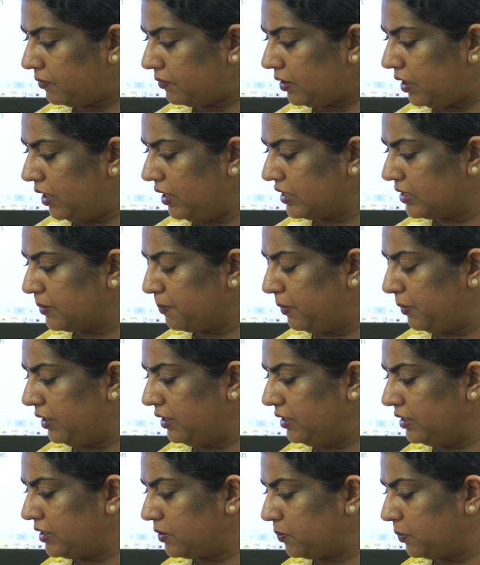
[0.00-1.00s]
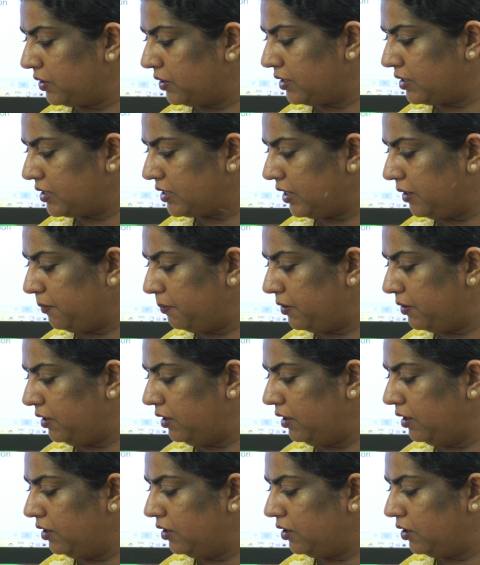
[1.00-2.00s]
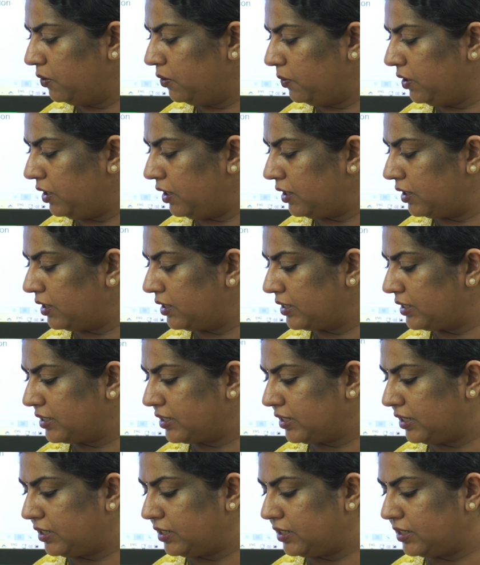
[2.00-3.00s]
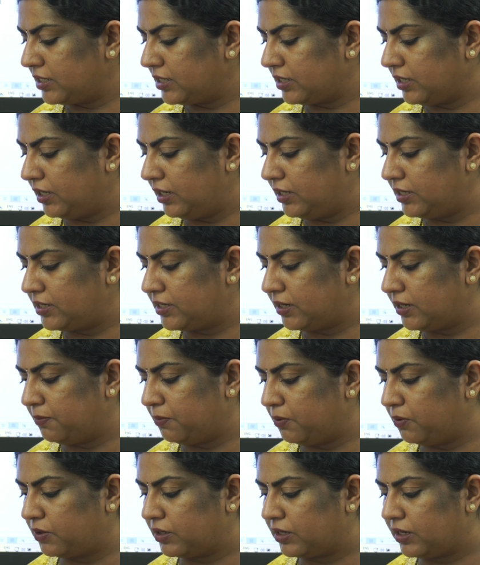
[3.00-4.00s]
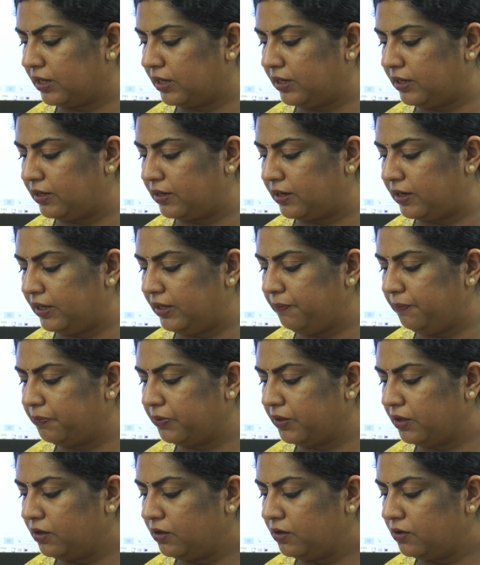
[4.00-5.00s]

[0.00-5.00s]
explain it with a table, you will understand it a little more clearly.